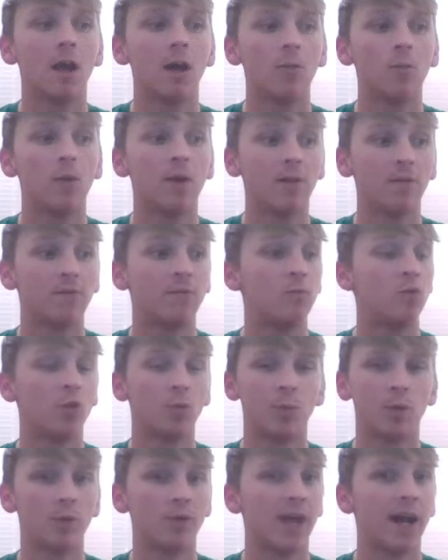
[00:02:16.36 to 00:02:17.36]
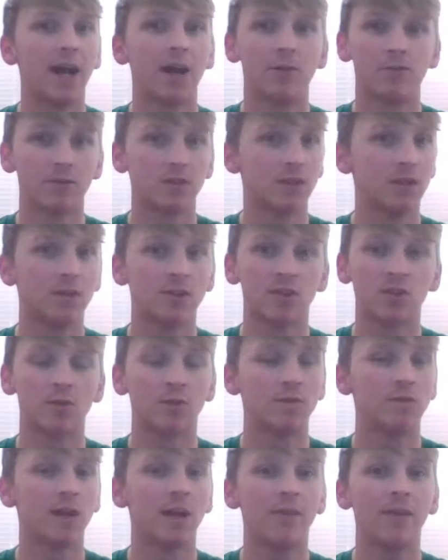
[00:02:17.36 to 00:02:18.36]
with double downs and
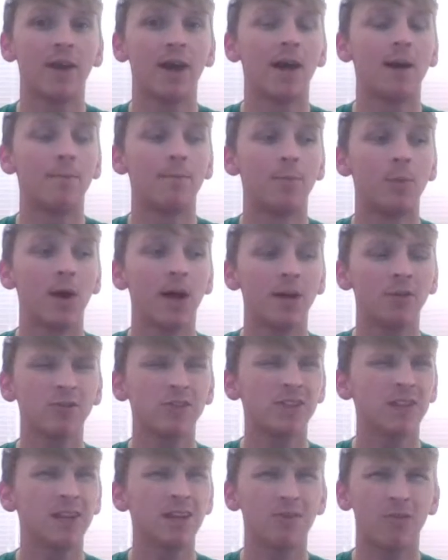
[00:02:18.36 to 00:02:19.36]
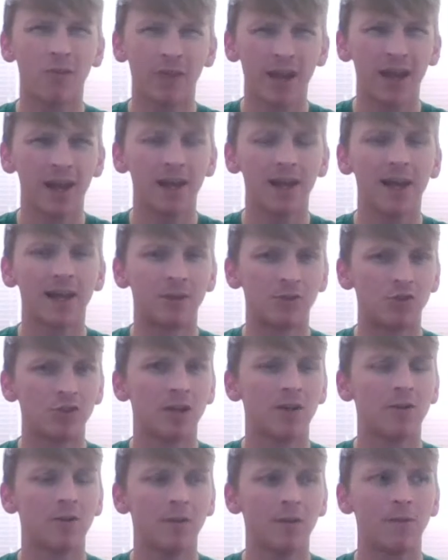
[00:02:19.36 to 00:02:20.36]
stuff like that. But outside of that, I
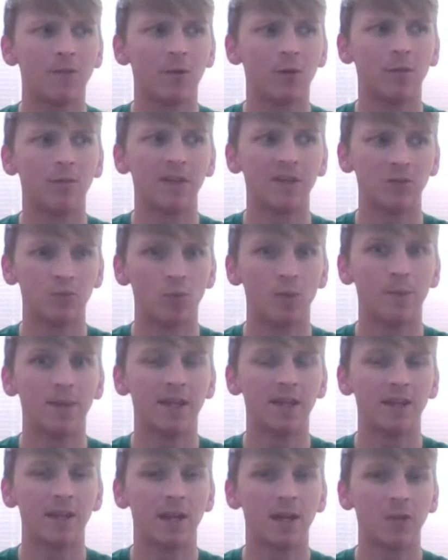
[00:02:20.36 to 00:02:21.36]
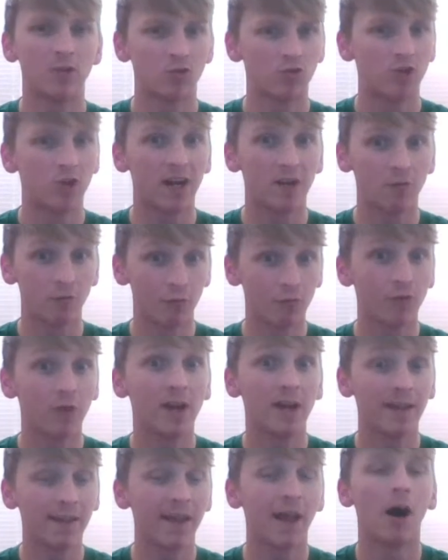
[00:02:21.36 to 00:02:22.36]
genuinely thought these women tried
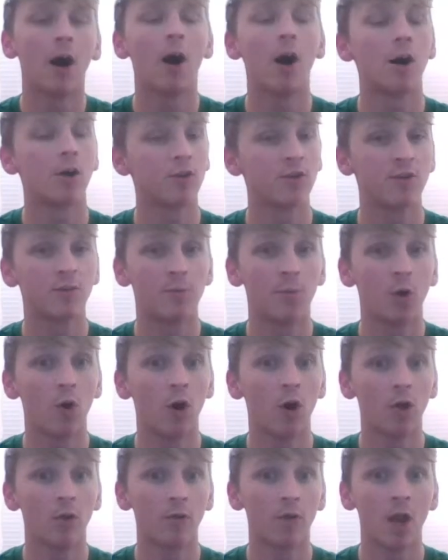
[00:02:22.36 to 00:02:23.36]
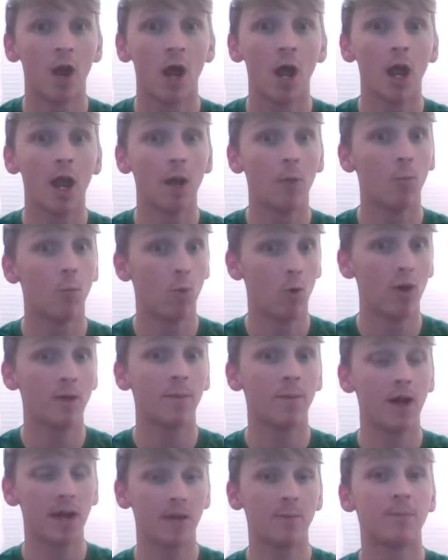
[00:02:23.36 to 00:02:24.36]
really hard to put on what, in
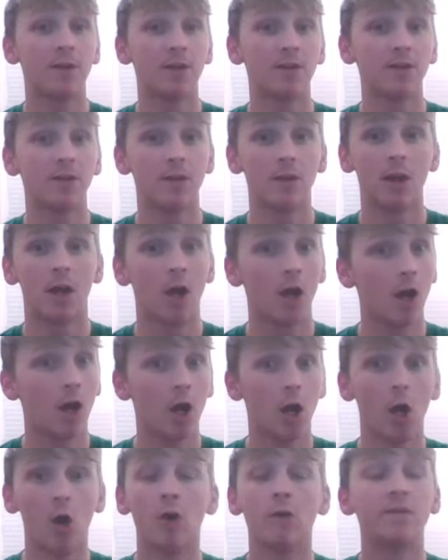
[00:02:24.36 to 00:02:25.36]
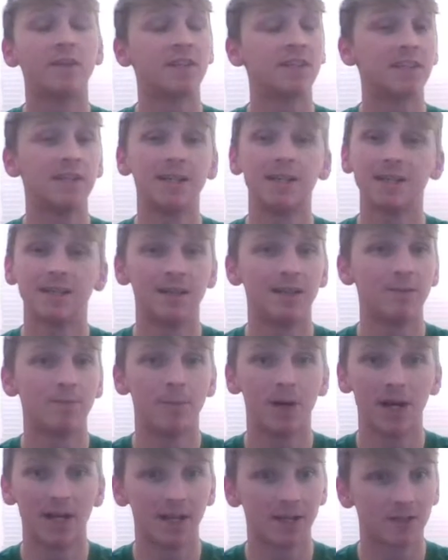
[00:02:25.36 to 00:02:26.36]
my opinion, overseeded
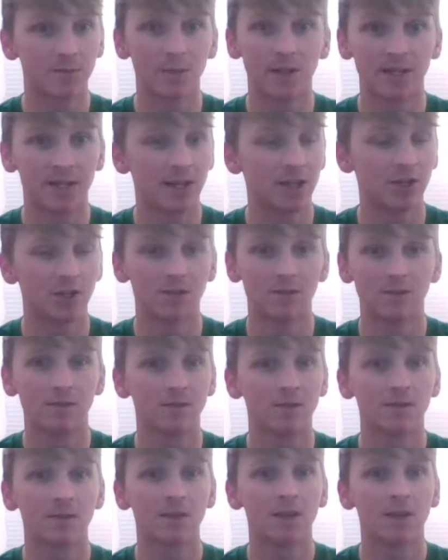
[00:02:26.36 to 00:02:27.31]
my expectations.